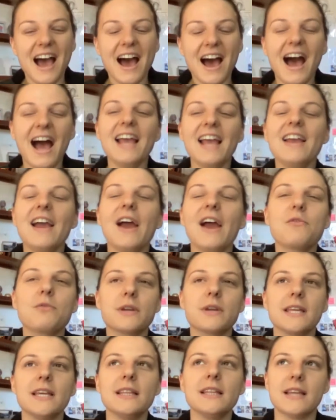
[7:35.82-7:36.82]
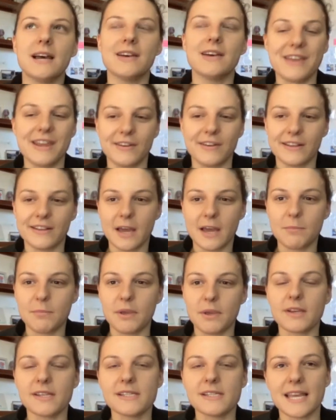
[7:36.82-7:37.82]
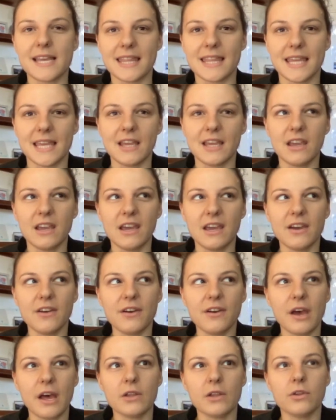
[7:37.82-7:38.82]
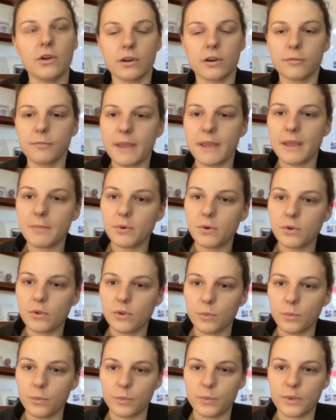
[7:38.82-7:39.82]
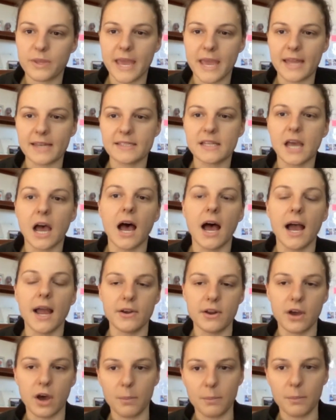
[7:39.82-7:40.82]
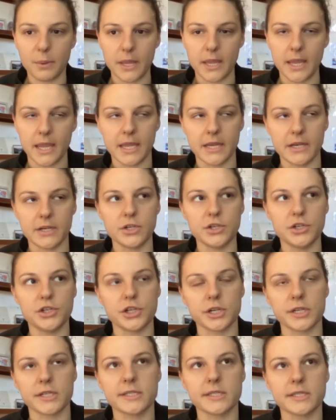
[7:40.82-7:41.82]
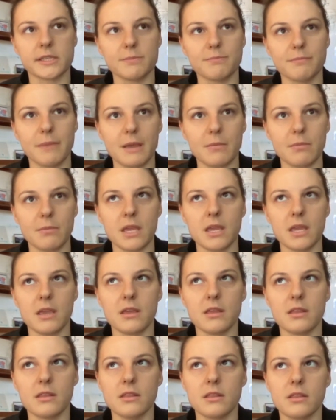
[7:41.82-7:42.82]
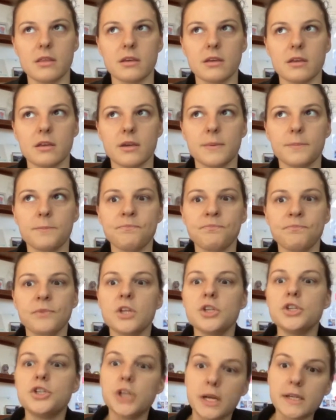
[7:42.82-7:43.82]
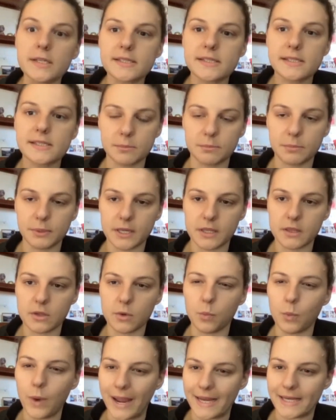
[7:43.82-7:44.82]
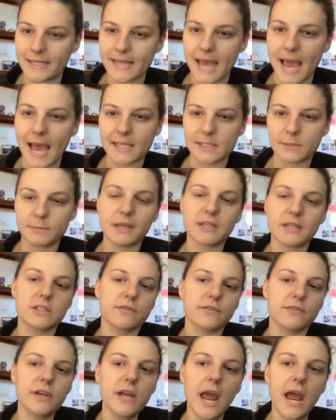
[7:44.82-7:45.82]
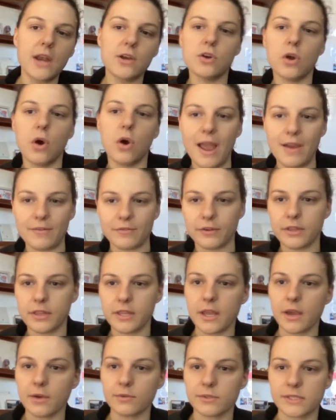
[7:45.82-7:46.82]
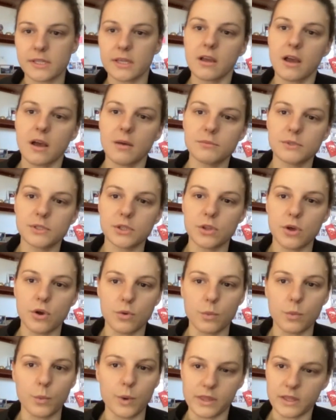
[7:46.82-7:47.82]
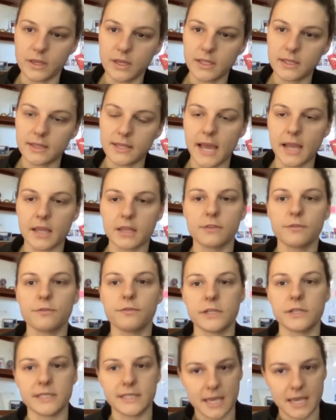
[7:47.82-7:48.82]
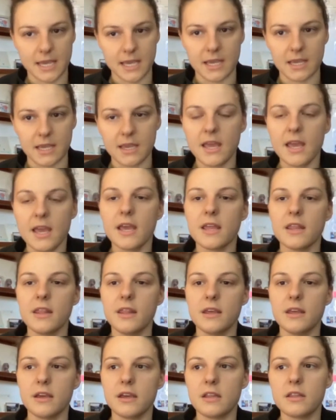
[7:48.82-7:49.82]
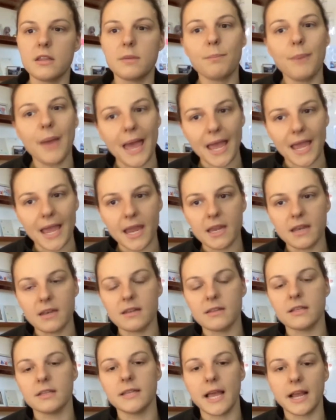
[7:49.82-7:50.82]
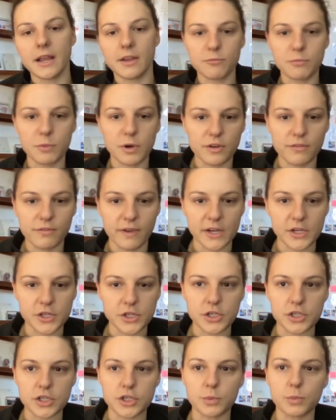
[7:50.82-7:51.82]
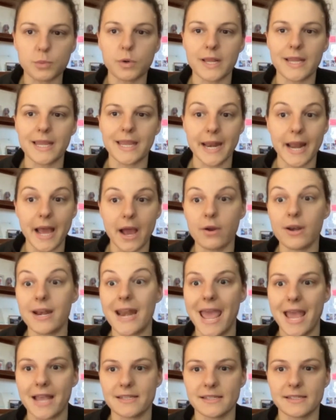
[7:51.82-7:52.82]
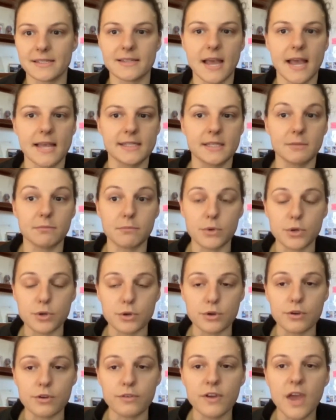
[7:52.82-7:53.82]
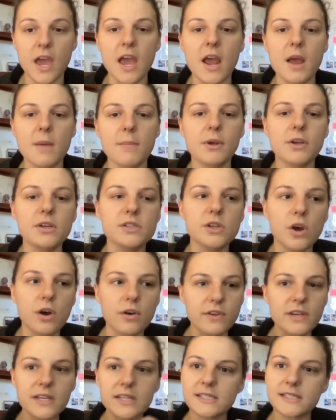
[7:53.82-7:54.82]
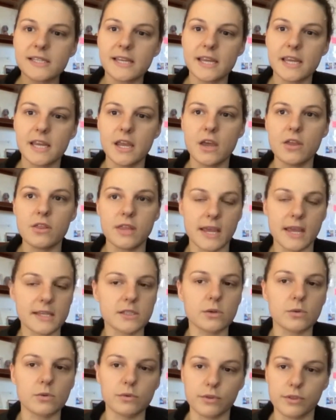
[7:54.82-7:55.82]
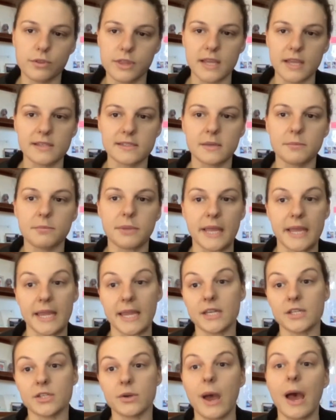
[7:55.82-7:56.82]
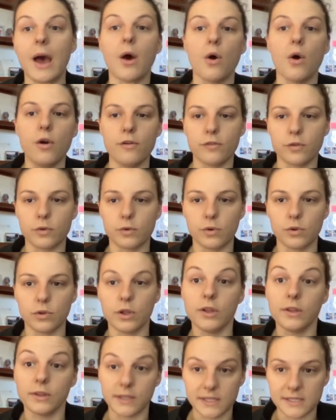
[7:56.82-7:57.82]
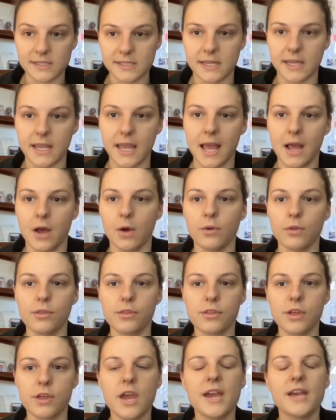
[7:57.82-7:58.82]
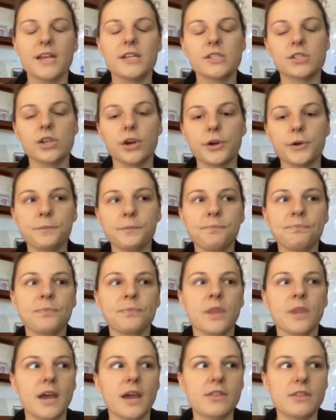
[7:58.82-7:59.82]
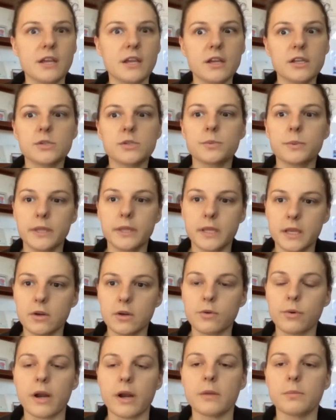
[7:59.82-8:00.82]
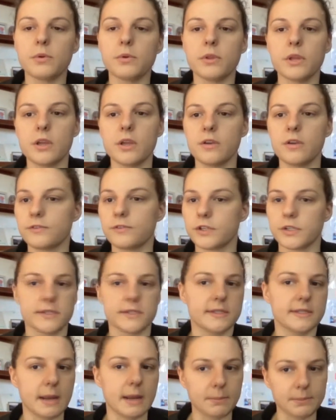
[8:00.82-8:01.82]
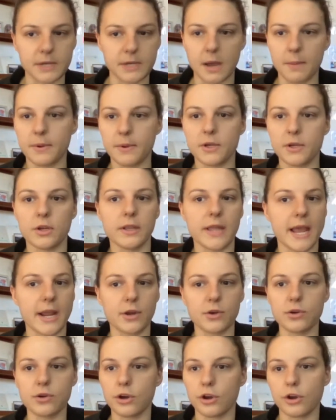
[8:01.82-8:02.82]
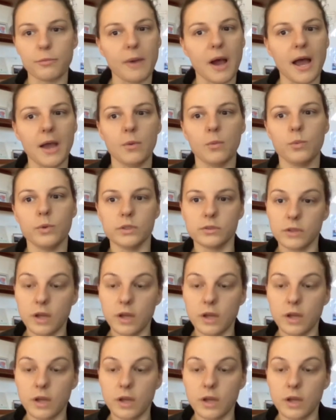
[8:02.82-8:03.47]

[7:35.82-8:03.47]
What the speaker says: I really love hearing that because I think a lot of people get tied up in just maybe just simply the weight aspect of it and not everything else that comes along with it, like the fatigue, the pain, the lack of motivation to want to get out and exercise and move. Because obviously these are all things that play into our overall holistic health. So I think it's really incredible that you've just stepped up and you're like, no, I will